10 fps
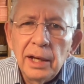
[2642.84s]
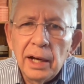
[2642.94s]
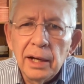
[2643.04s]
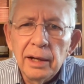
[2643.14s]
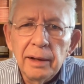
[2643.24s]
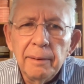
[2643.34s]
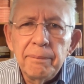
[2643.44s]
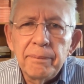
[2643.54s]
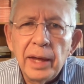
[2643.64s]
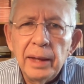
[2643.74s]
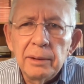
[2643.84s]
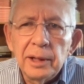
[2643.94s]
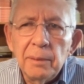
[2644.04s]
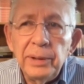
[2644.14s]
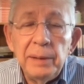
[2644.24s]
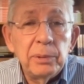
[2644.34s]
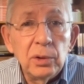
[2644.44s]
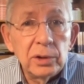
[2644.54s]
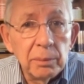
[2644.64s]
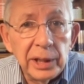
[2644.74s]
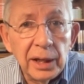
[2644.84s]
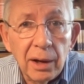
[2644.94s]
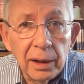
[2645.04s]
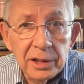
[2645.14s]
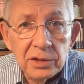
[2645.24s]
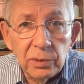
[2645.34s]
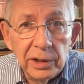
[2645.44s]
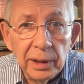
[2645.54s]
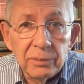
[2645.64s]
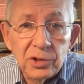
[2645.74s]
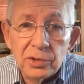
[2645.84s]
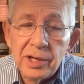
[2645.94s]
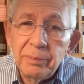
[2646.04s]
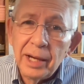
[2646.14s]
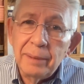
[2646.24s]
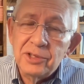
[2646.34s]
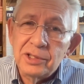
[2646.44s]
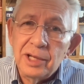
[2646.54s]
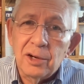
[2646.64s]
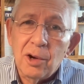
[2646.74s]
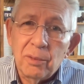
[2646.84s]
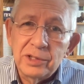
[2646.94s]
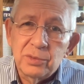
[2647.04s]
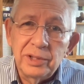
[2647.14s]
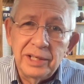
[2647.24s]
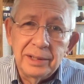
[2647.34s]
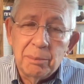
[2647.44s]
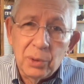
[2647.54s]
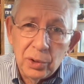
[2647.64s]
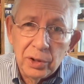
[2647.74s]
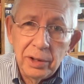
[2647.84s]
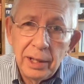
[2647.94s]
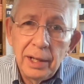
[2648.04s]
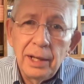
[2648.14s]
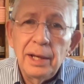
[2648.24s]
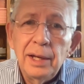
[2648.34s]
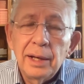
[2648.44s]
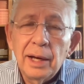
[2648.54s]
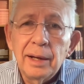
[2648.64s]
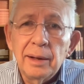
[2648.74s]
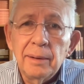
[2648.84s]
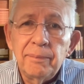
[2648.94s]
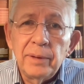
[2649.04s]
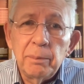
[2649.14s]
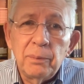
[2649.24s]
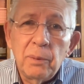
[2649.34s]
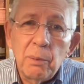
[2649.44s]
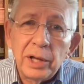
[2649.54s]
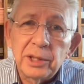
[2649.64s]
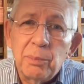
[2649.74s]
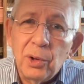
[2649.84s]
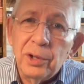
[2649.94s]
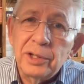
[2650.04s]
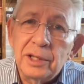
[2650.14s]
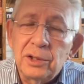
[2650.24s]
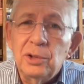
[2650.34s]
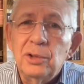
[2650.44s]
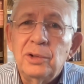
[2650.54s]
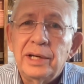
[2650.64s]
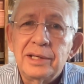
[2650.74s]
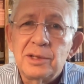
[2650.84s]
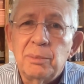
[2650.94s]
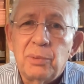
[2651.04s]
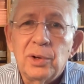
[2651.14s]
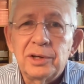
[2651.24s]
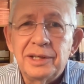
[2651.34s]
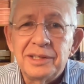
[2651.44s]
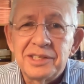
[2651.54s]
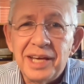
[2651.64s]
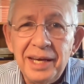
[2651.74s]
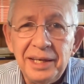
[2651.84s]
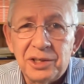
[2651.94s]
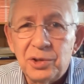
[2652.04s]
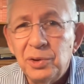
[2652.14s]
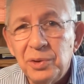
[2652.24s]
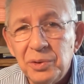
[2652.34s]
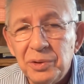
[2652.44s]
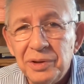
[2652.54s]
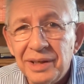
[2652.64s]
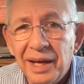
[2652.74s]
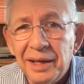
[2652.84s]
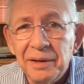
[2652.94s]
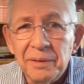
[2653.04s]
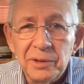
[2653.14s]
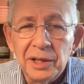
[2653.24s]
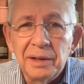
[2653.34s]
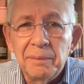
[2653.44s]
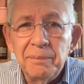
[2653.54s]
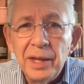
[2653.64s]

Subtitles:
and people who can be honest with them. So sometimes it's not always within the board. But what the board could do is the board could say to the